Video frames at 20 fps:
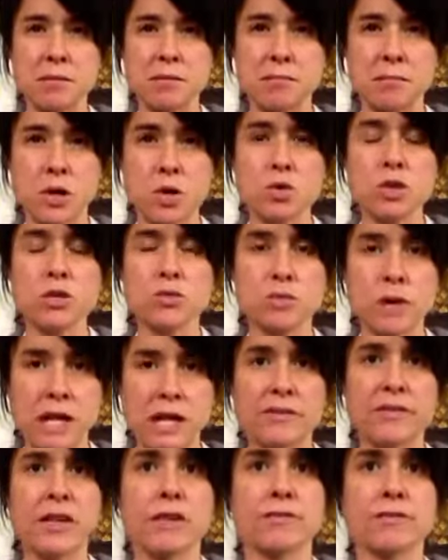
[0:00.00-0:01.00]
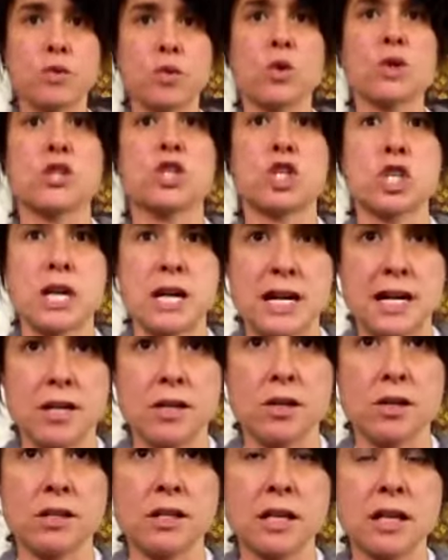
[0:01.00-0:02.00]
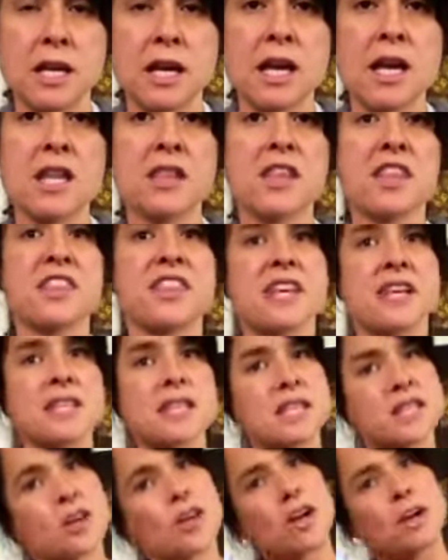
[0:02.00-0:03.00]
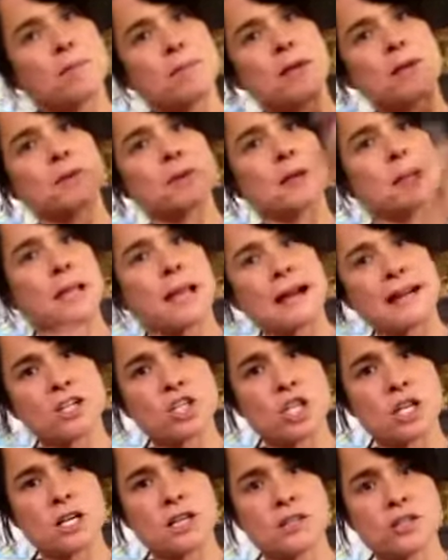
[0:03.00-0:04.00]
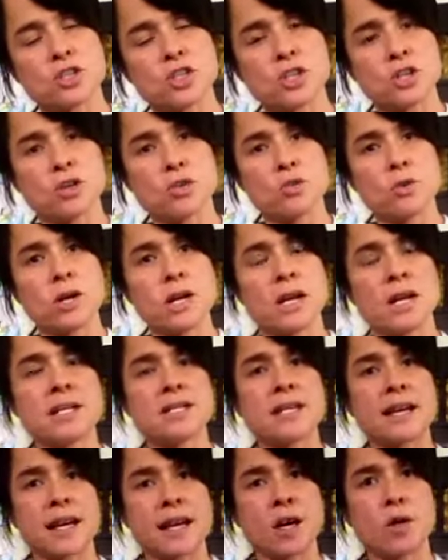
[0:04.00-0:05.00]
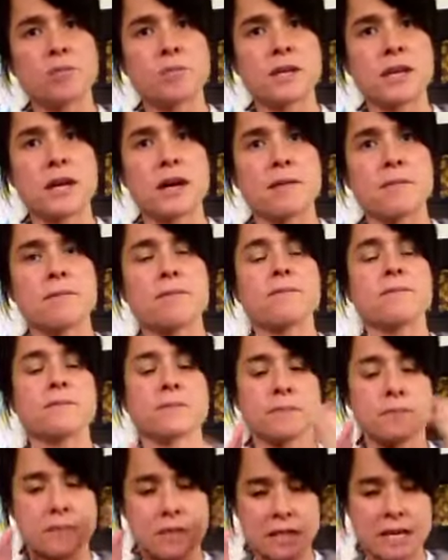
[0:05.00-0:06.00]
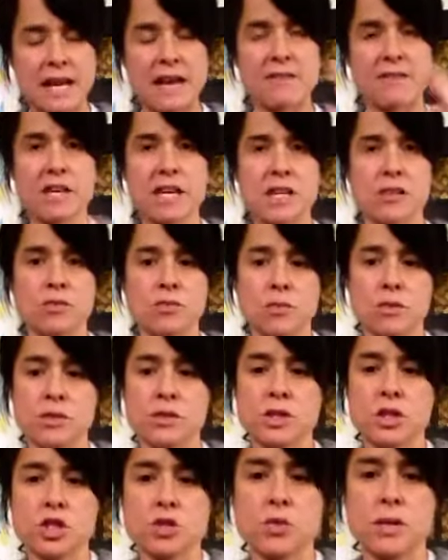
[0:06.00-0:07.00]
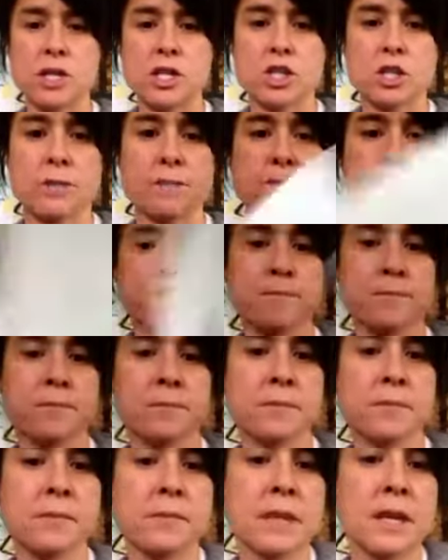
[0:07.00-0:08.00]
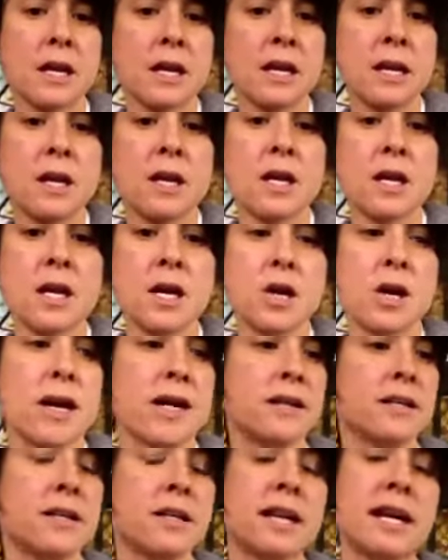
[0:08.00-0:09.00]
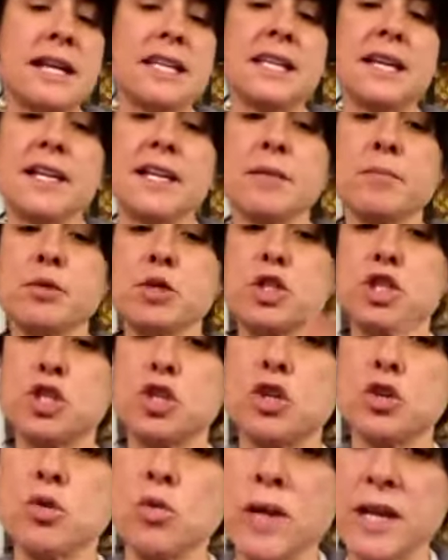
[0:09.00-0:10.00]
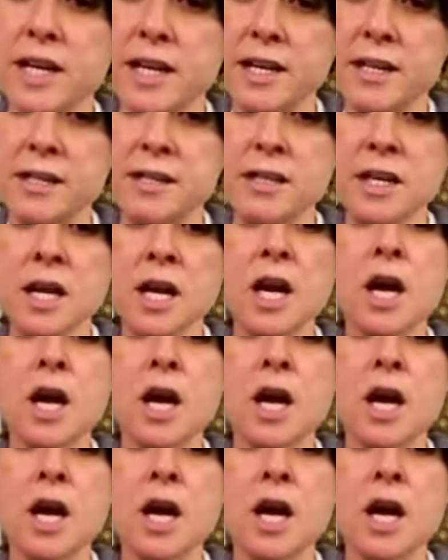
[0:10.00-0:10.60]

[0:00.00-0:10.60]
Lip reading: the most relevant for the child, the thing that they're going to be able to latch onto to help them navigate through a situation. All right, guideline number 2 is